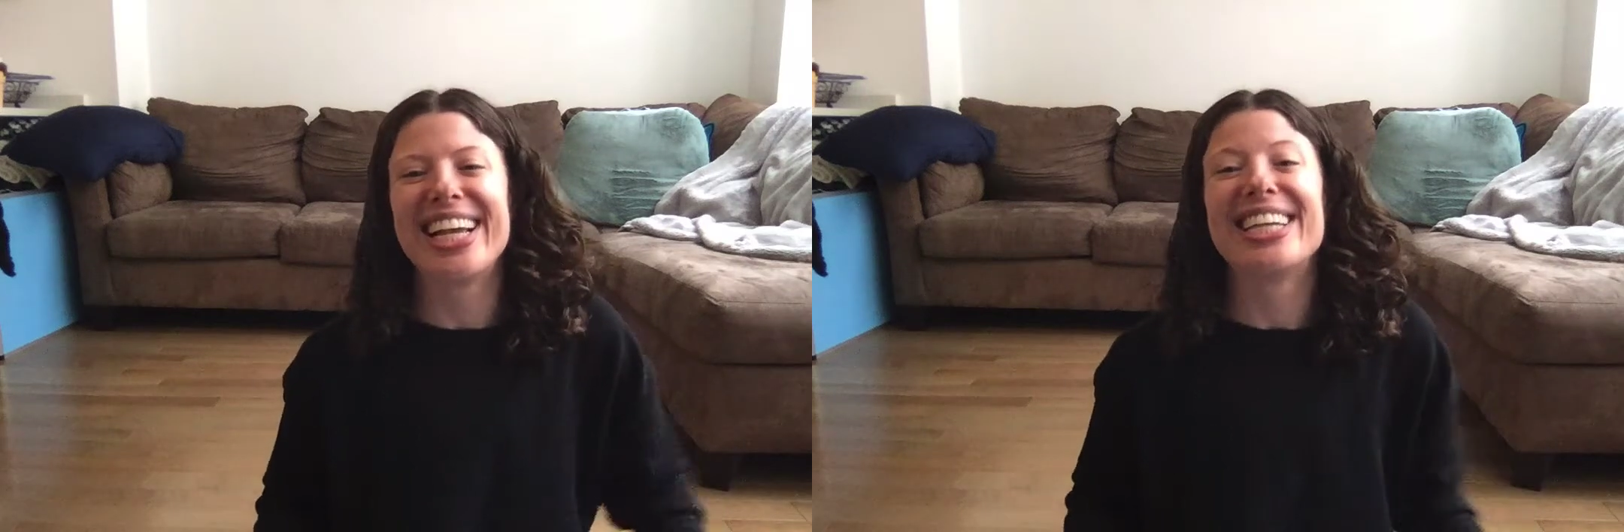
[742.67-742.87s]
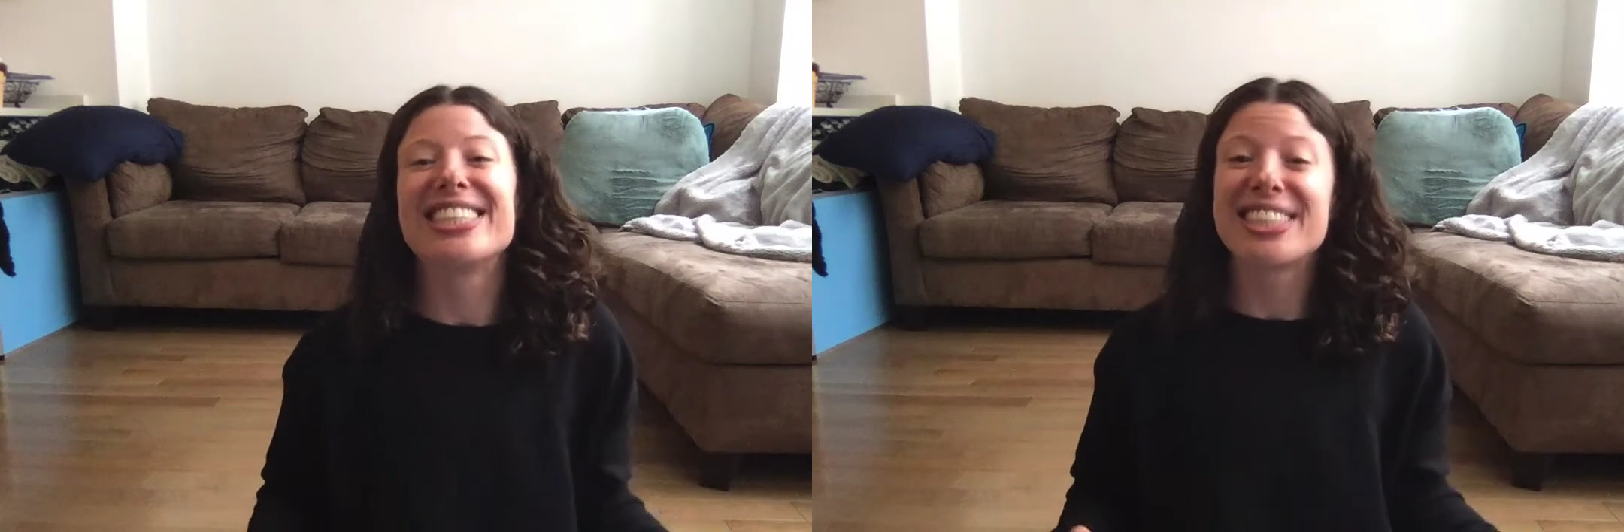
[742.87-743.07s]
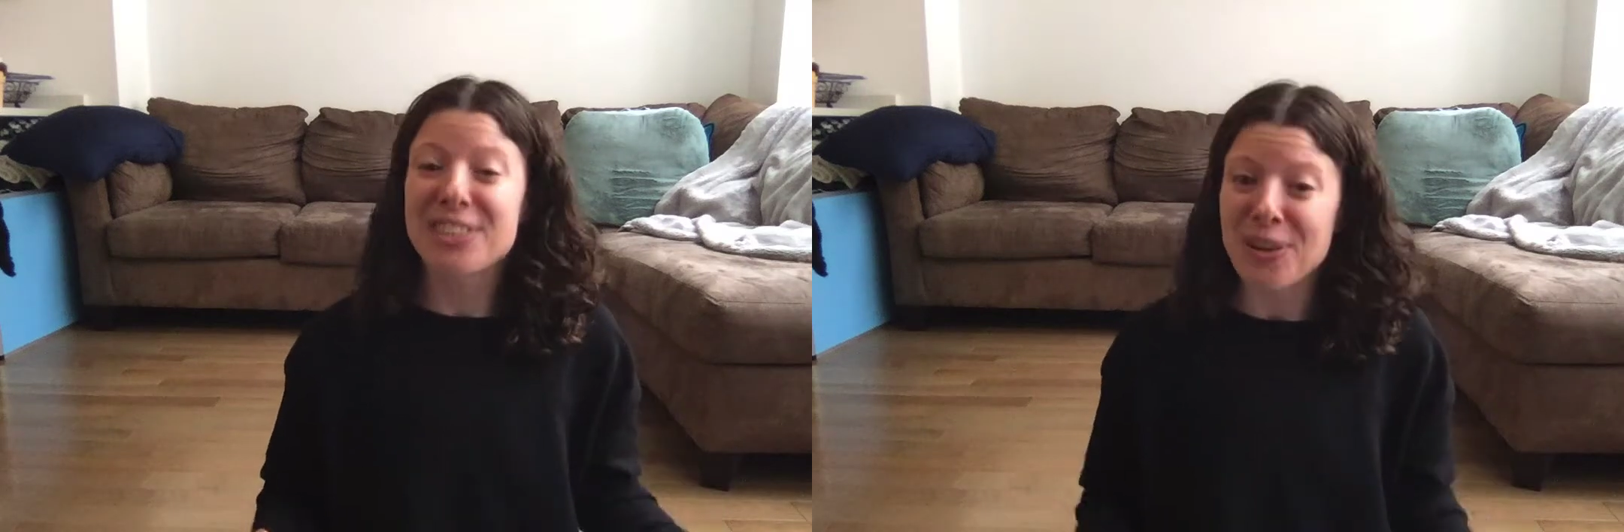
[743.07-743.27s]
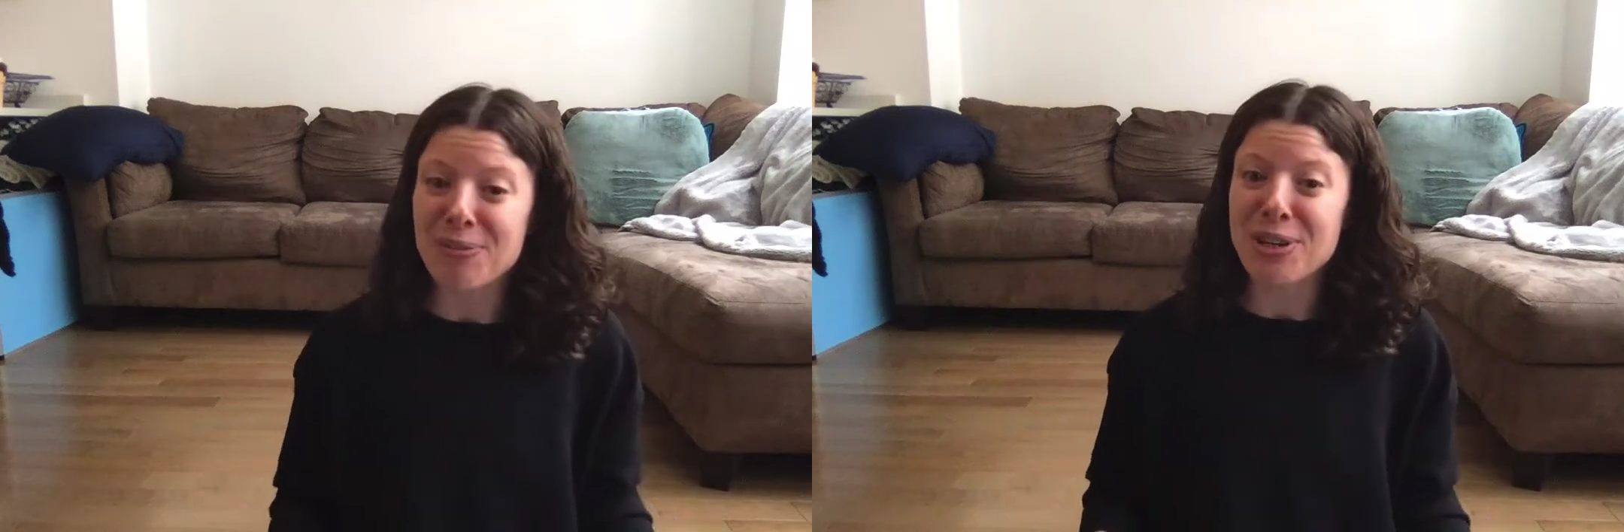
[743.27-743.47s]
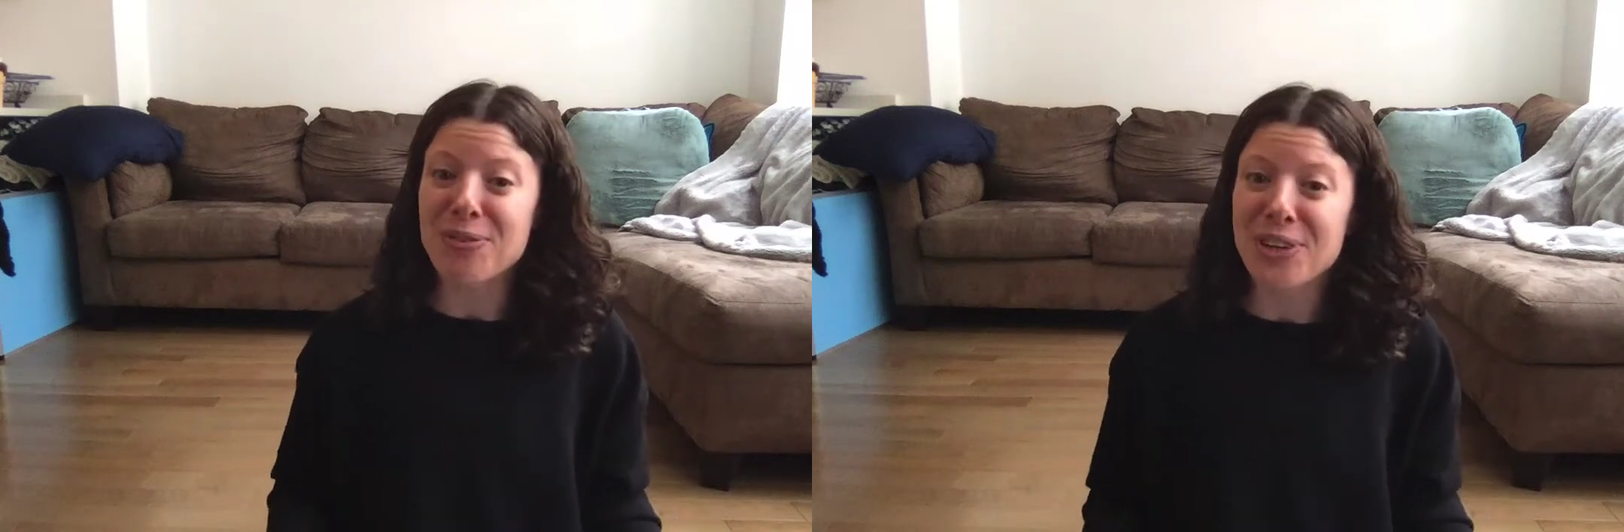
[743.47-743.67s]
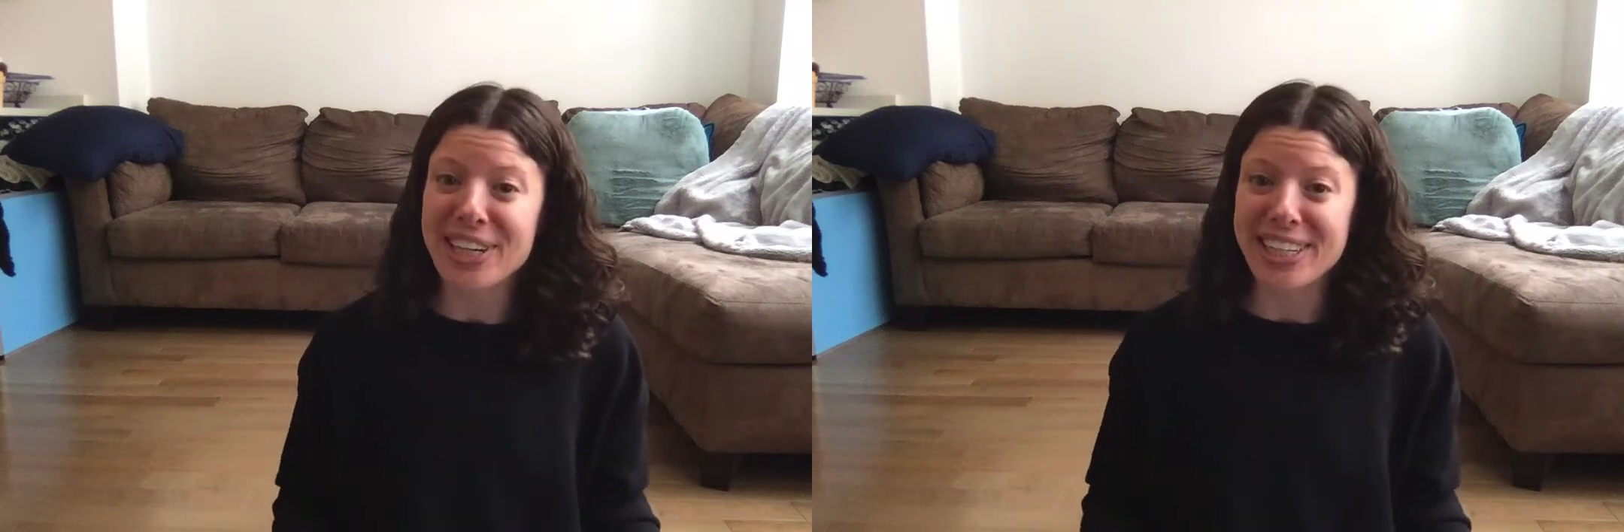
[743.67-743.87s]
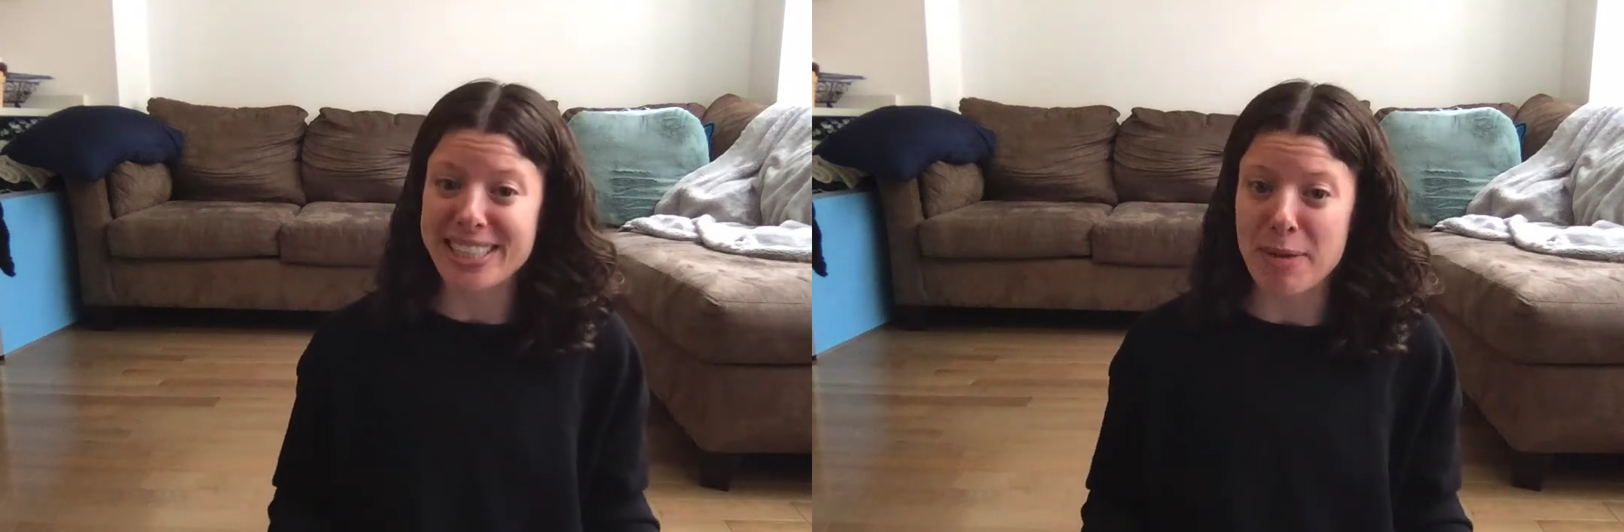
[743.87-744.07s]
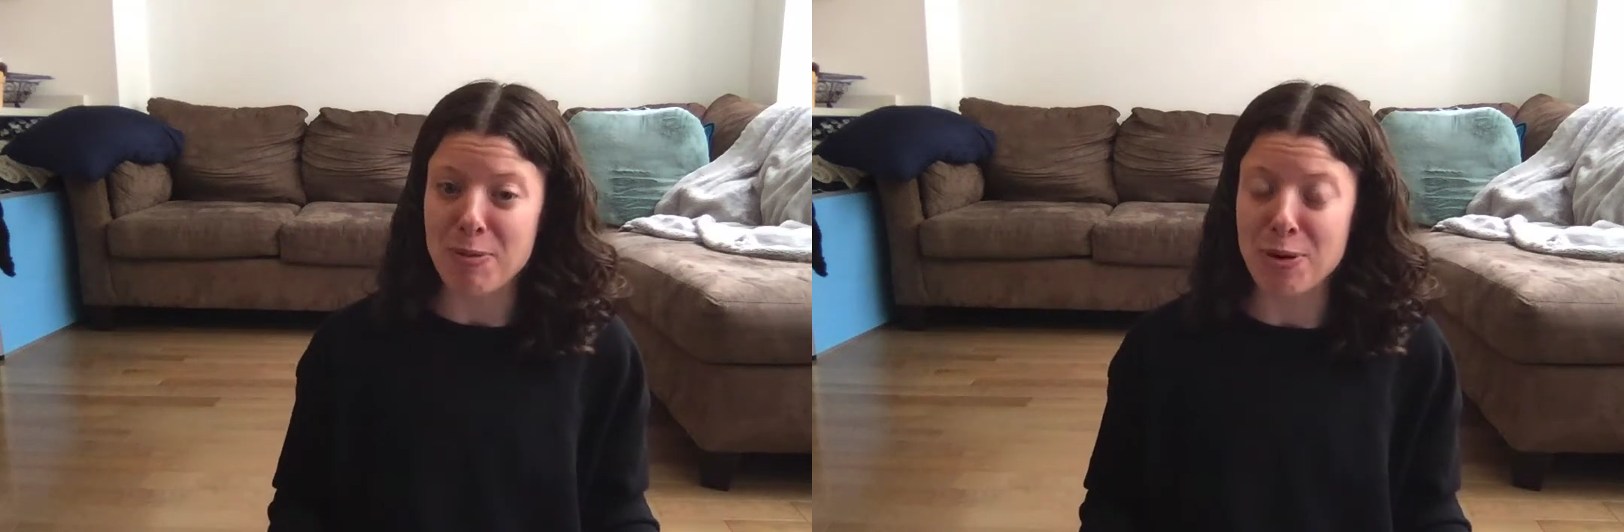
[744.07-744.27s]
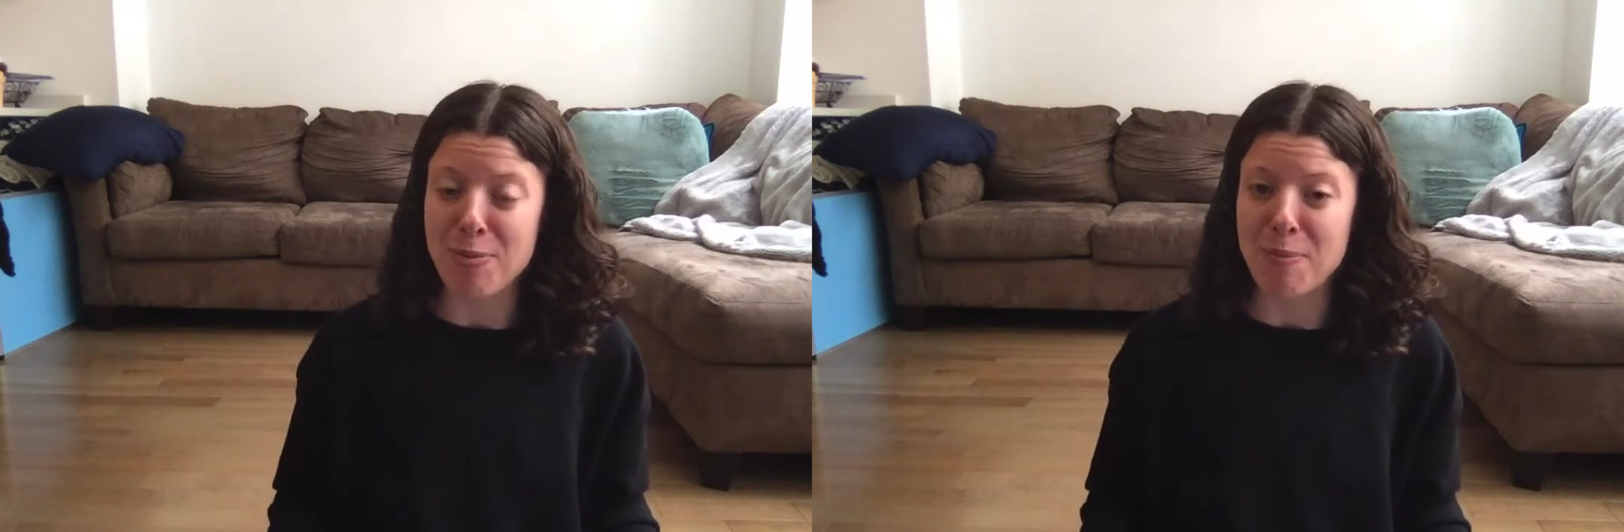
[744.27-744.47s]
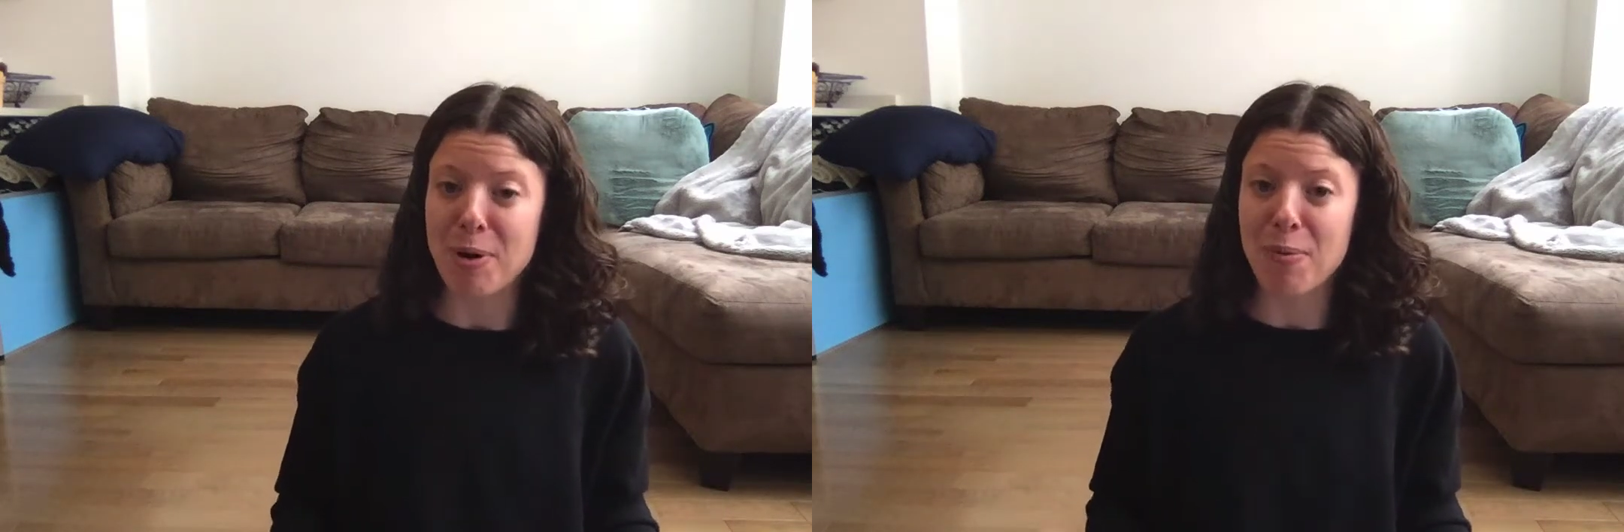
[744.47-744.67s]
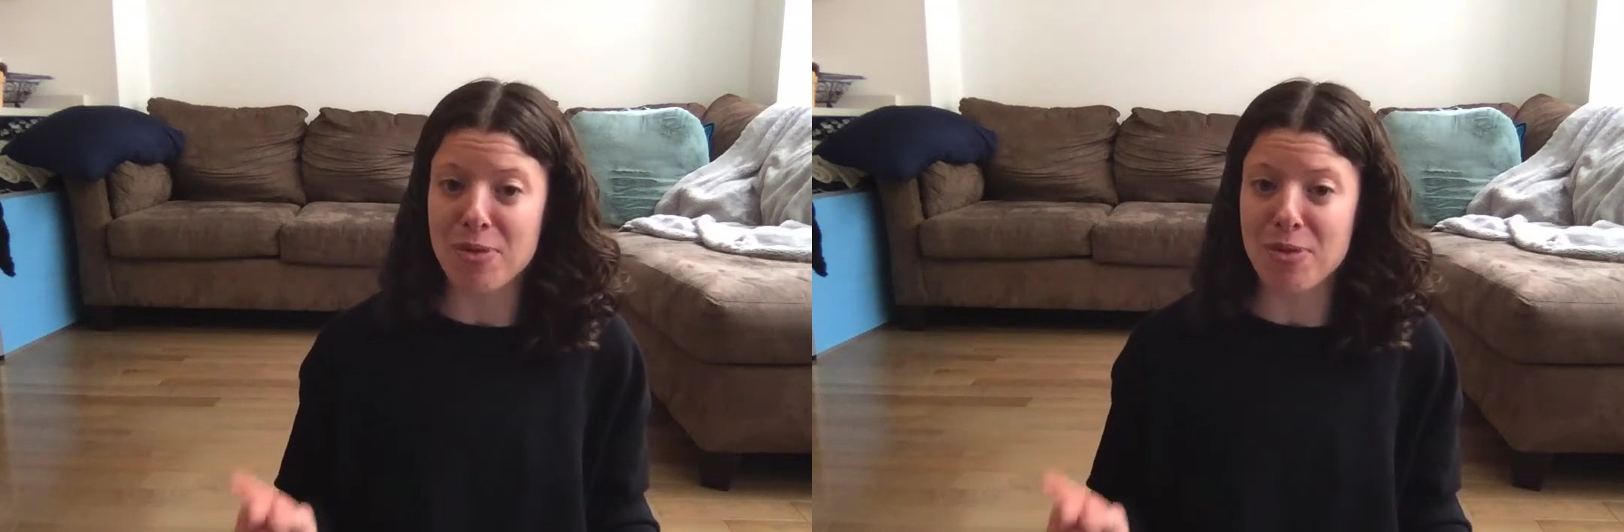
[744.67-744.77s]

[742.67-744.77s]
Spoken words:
she told me a really good tip to remember